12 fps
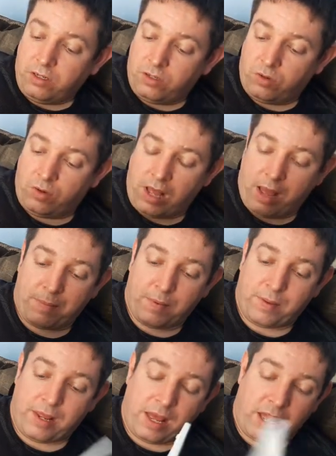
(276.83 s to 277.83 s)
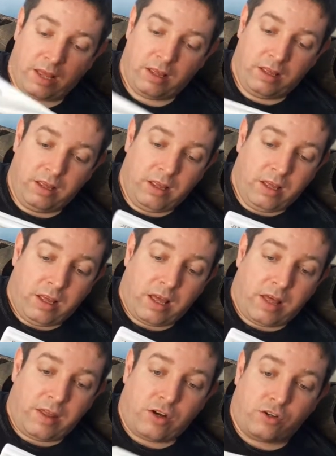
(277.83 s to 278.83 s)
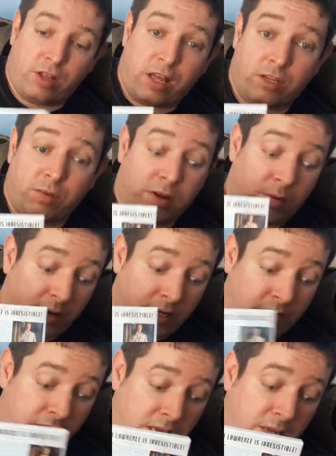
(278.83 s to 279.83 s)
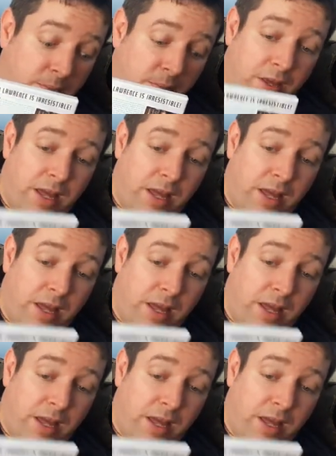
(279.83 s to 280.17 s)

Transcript: So happy with that. And so that's the one I wanted to keep,